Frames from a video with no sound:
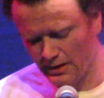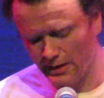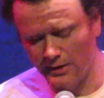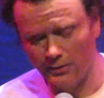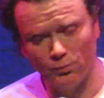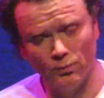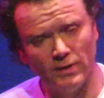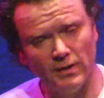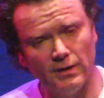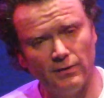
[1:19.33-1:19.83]

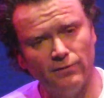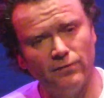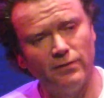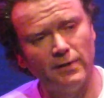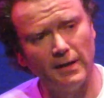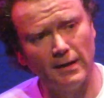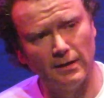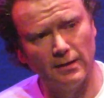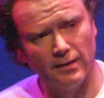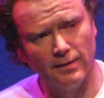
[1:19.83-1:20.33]
And we have
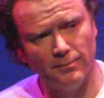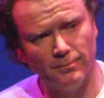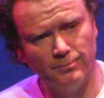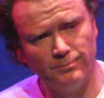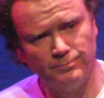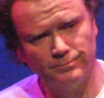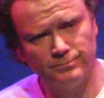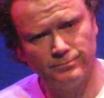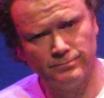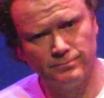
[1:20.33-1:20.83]
failed
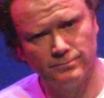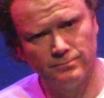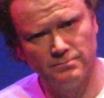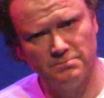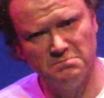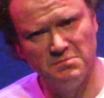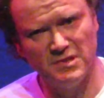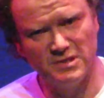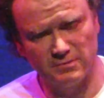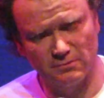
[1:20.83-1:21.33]
them,
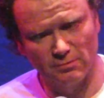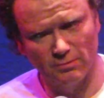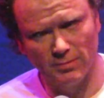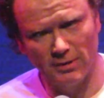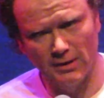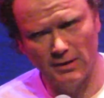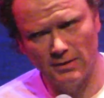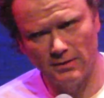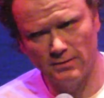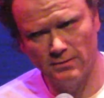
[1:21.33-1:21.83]

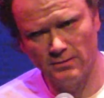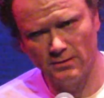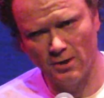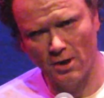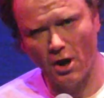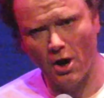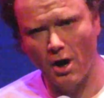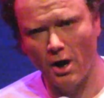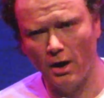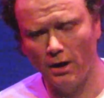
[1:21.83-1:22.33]
miserably,
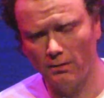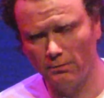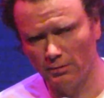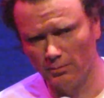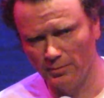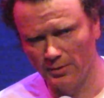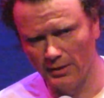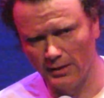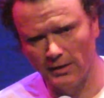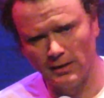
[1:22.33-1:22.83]

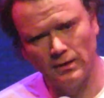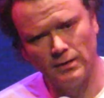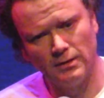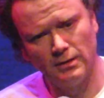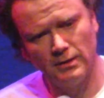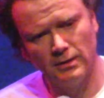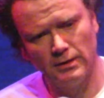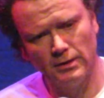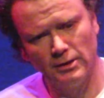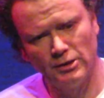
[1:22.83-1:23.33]
horribly,
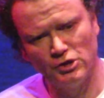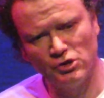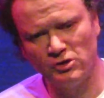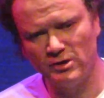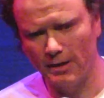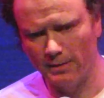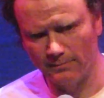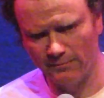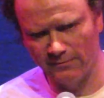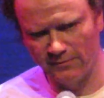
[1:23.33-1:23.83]

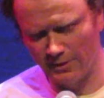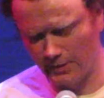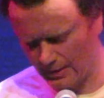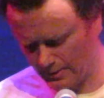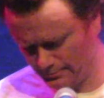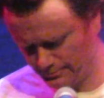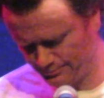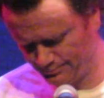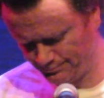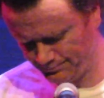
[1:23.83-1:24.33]
shamefully.